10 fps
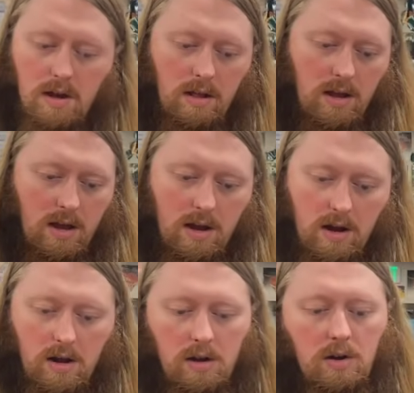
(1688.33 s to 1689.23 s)
and
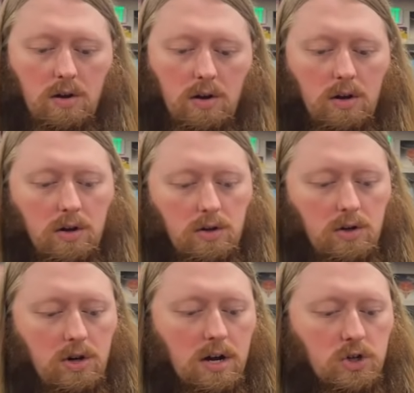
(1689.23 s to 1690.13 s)
then
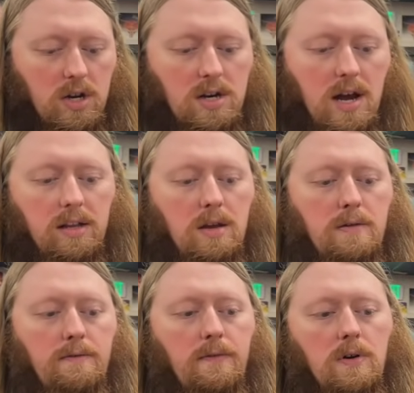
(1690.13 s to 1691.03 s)
Touch
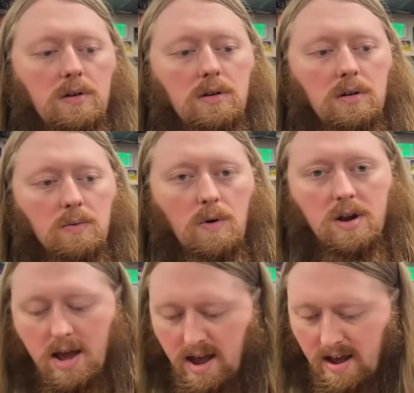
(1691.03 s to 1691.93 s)
Detective,
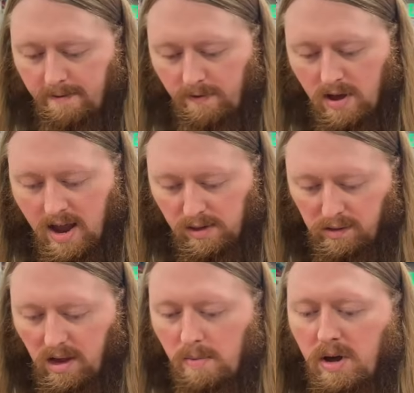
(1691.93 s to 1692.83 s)
one half
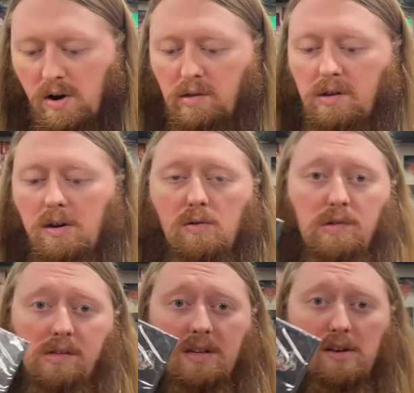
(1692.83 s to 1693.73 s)
Atlus game, and Some also
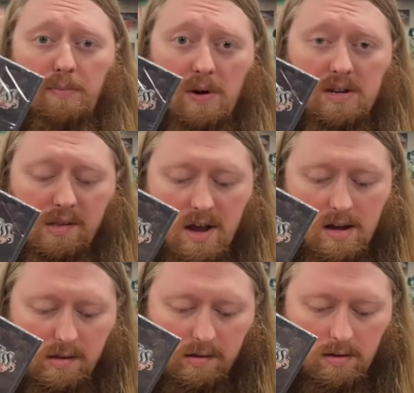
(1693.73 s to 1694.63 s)
Steal
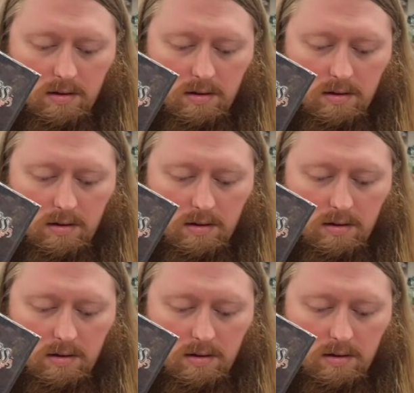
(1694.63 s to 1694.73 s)
Princess. For,